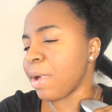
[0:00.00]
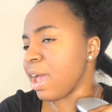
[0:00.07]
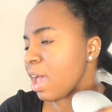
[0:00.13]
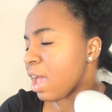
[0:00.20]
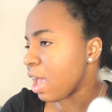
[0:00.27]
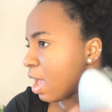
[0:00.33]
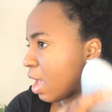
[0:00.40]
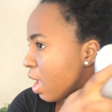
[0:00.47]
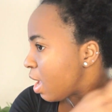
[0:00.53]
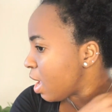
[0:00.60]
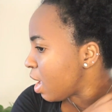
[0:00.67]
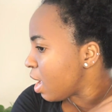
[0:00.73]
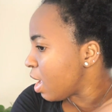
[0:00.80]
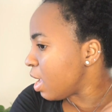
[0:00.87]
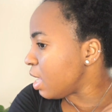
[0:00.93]
my hair,
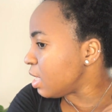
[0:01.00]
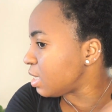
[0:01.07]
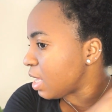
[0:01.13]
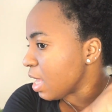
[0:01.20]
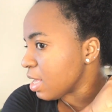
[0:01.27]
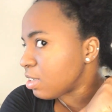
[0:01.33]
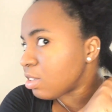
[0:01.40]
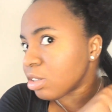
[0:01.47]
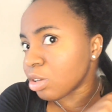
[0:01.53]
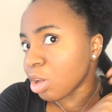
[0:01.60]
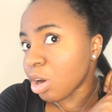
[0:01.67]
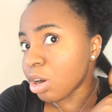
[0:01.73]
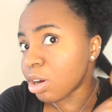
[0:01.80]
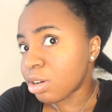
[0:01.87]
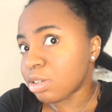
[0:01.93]
it gets
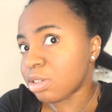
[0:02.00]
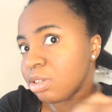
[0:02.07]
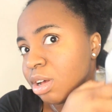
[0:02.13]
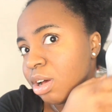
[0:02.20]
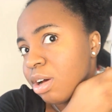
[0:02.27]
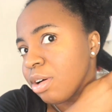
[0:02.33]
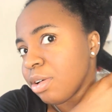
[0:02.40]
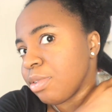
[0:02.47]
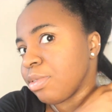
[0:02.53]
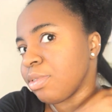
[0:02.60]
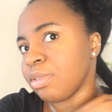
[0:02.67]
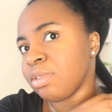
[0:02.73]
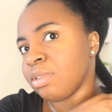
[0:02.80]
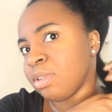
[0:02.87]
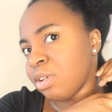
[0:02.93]
stuck. So
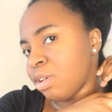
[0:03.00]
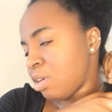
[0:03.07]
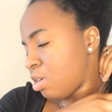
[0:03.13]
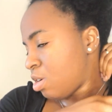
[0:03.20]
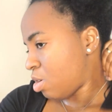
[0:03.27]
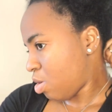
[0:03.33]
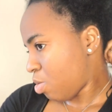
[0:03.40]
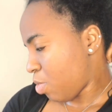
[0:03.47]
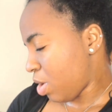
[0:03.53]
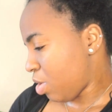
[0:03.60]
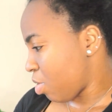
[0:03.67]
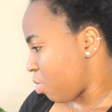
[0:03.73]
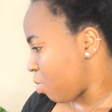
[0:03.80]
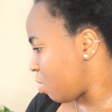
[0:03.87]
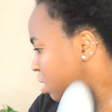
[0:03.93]
we
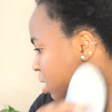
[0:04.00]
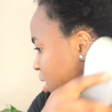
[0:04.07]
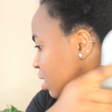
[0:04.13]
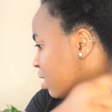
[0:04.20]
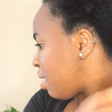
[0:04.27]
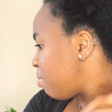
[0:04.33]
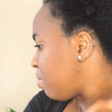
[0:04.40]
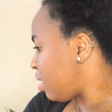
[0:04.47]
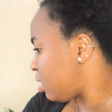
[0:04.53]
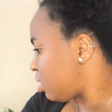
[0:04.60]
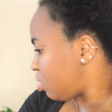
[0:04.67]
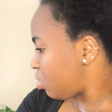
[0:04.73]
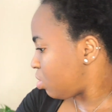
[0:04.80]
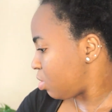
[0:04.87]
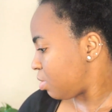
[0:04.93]
don't want heat damage,
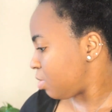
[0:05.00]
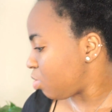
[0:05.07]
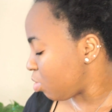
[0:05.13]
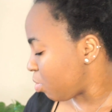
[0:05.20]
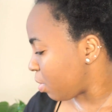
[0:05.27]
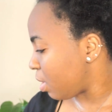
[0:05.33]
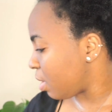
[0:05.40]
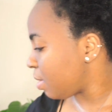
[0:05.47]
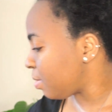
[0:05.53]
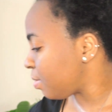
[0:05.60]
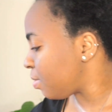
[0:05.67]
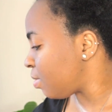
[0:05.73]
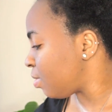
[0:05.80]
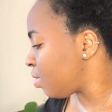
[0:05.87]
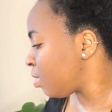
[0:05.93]
do we?
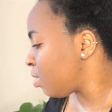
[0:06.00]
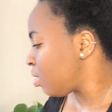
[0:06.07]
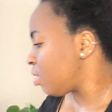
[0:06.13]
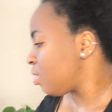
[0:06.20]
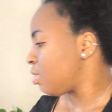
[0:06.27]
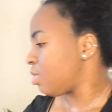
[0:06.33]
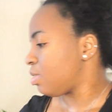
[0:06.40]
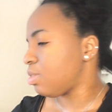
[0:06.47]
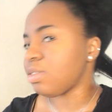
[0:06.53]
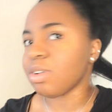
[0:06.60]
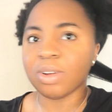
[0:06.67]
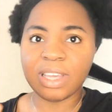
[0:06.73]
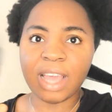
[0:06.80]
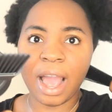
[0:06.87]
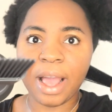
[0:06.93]

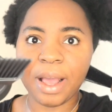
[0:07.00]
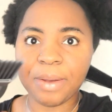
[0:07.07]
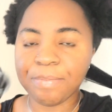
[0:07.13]
So yeah.